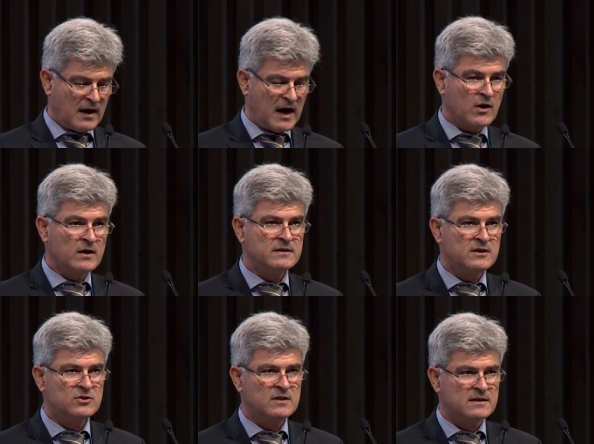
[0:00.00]
Our
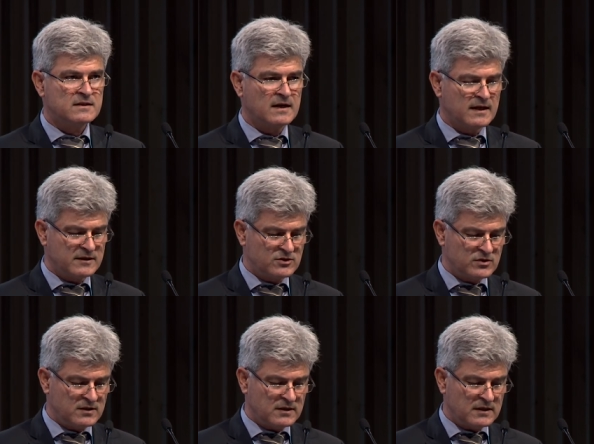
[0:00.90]
digital
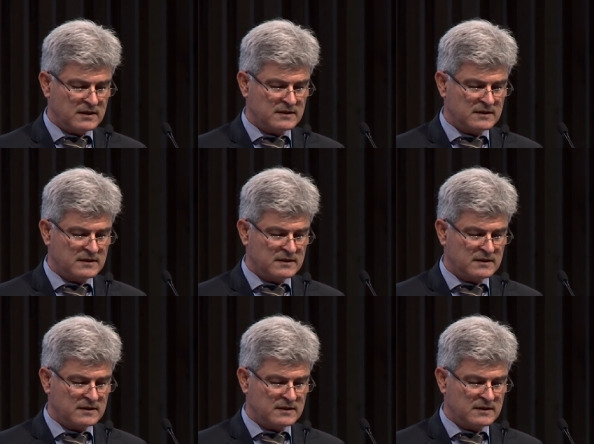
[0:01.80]
strategy